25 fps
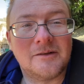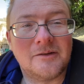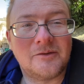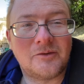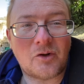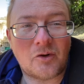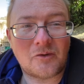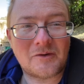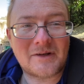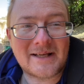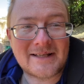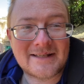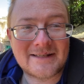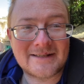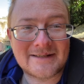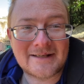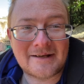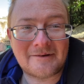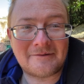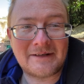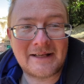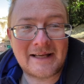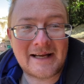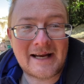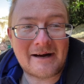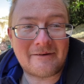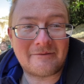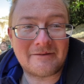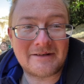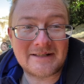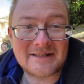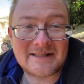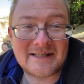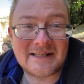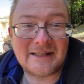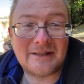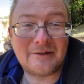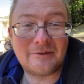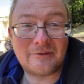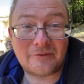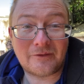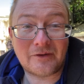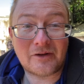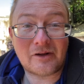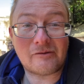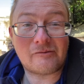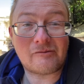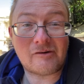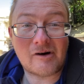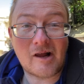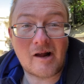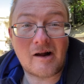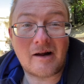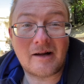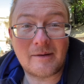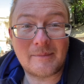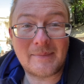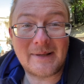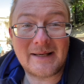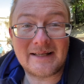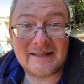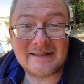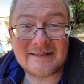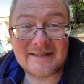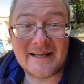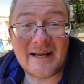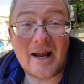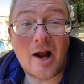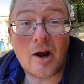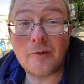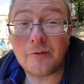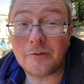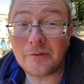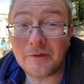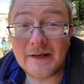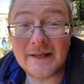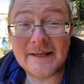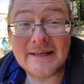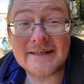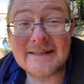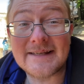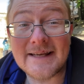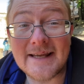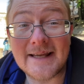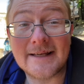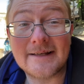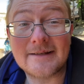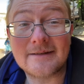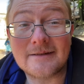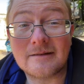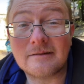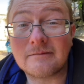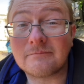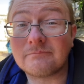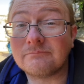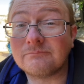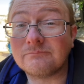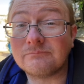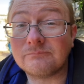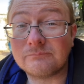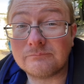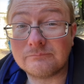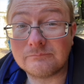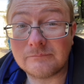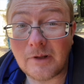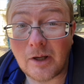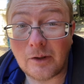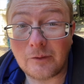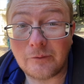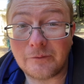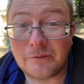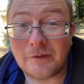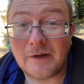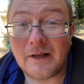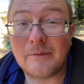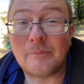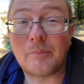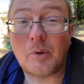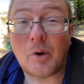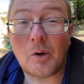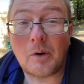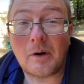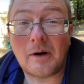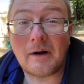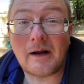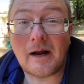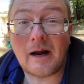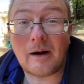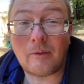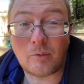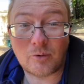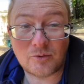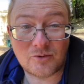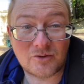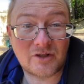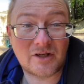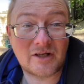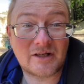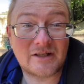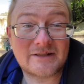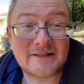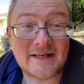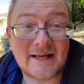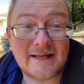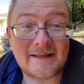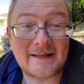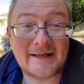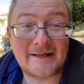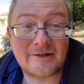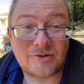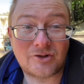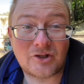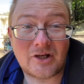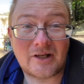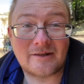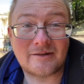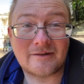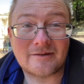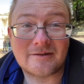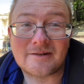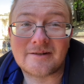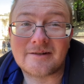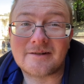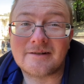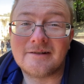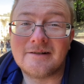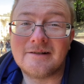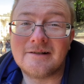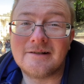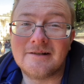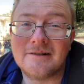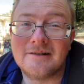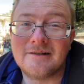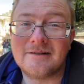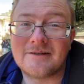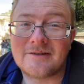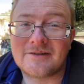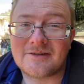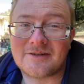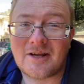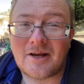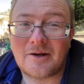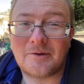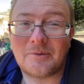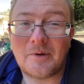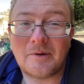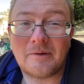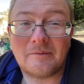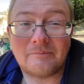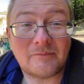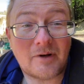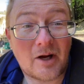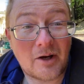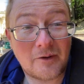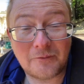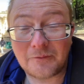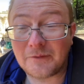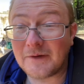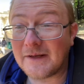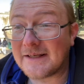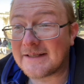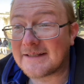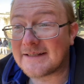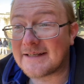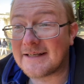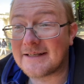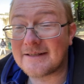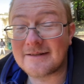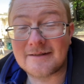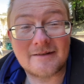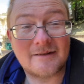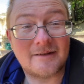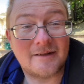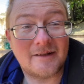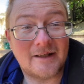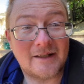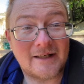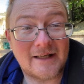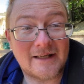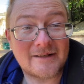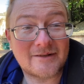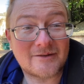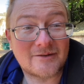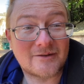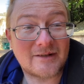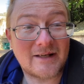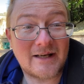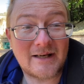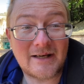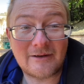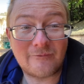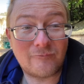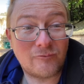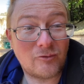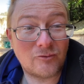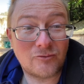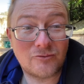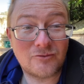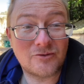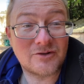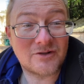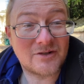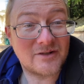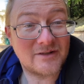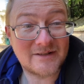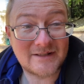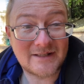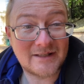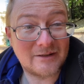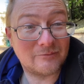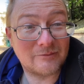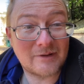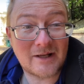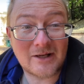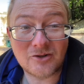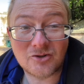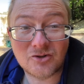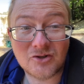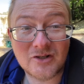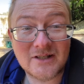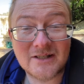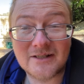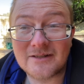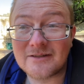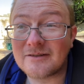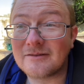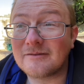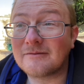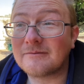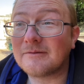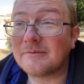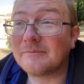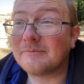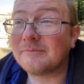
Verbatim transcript: not necessarily guaranteed for the reliability. Hopefully it is, hopefully, but I wasn't going to take that chance. So hopefully it is, and it's and it runs until next season,